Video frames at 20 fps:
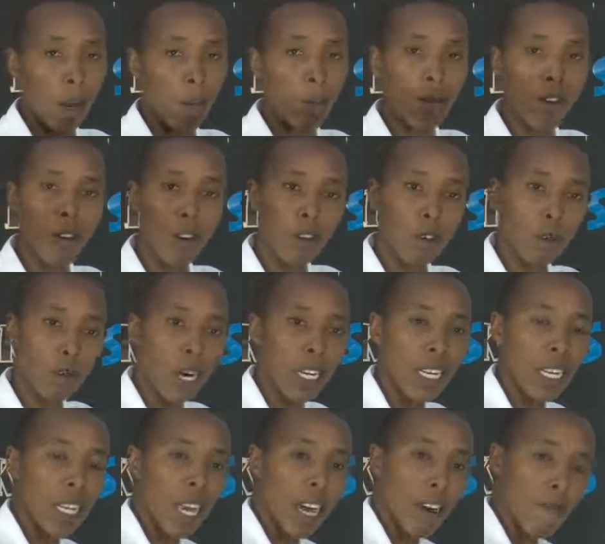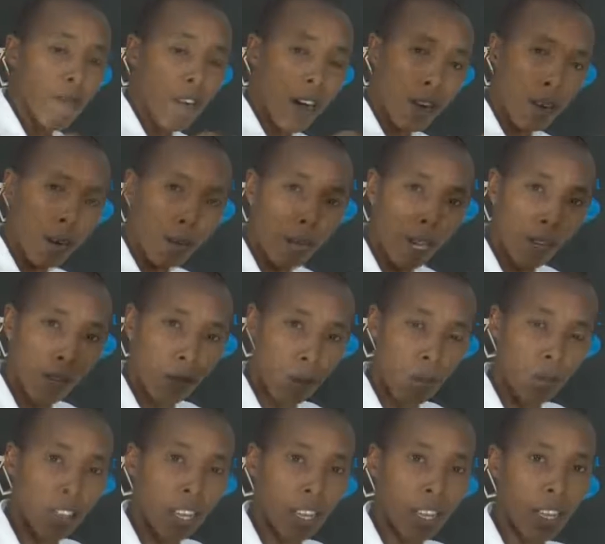We don't want the environment
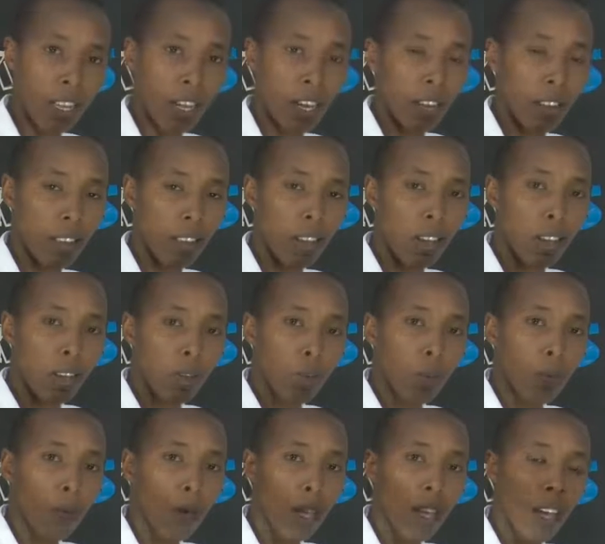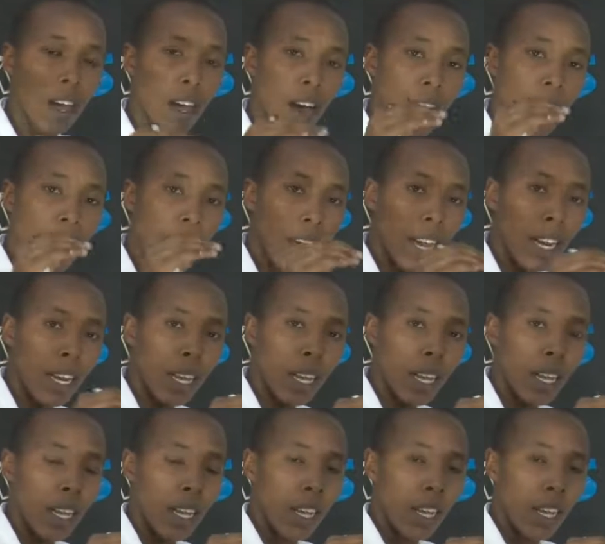of the cells to be highly